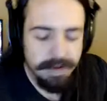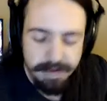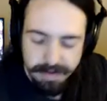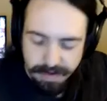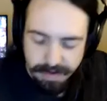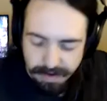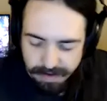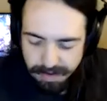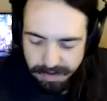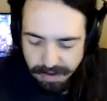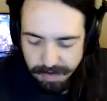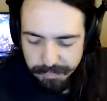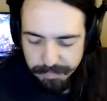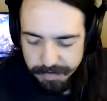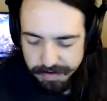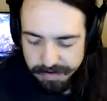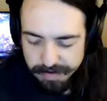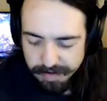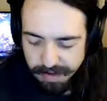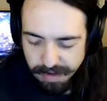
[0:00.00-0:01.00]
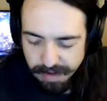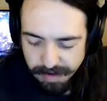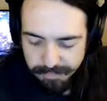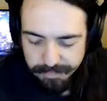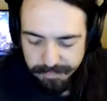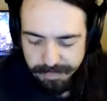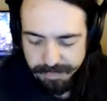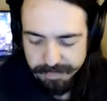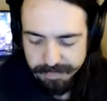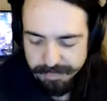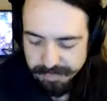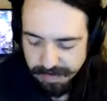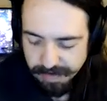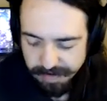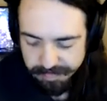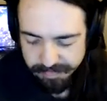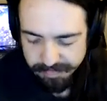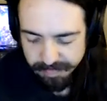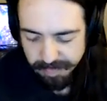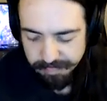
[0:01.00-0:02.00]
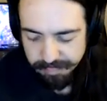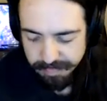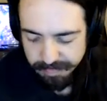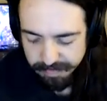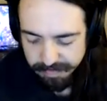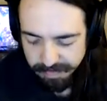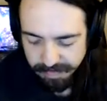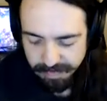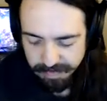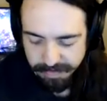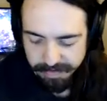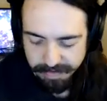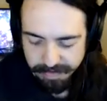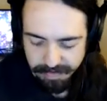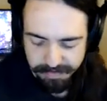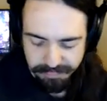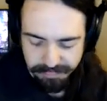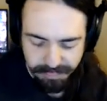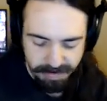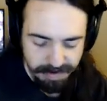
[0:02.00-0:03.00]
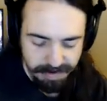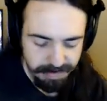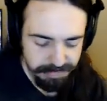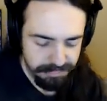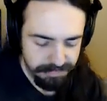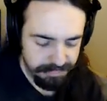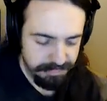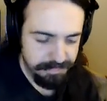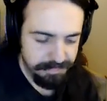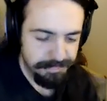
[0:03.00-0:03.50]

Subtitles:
I would say it's definitely a science,